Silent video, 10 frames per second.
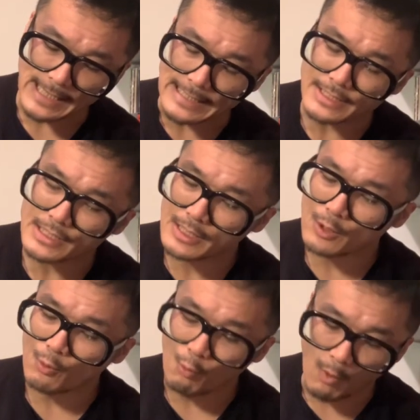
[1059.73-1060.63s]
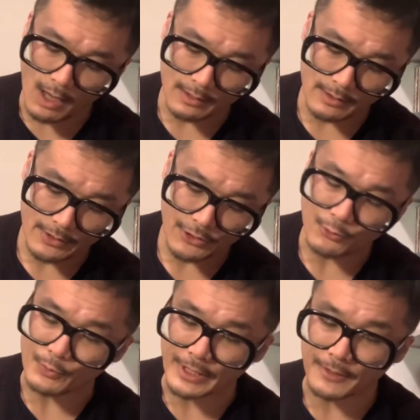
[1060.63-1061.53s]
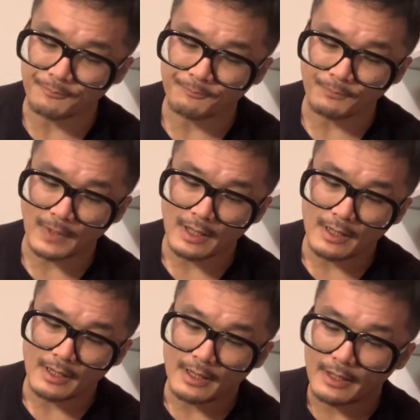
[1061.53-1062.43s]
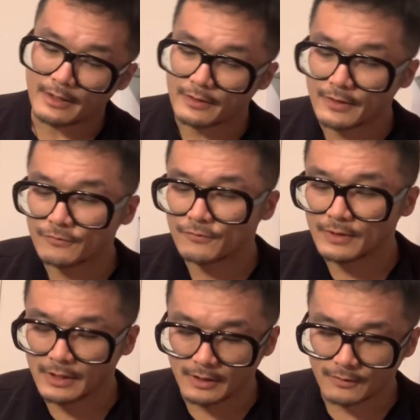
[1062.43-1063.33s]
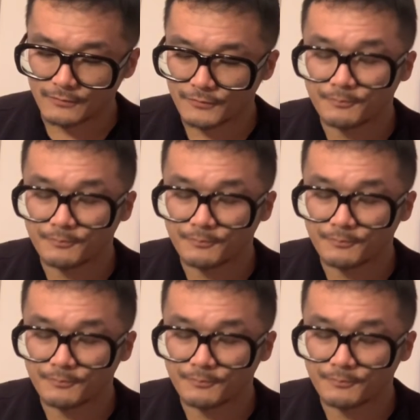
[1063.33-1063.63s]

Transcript: 813. This is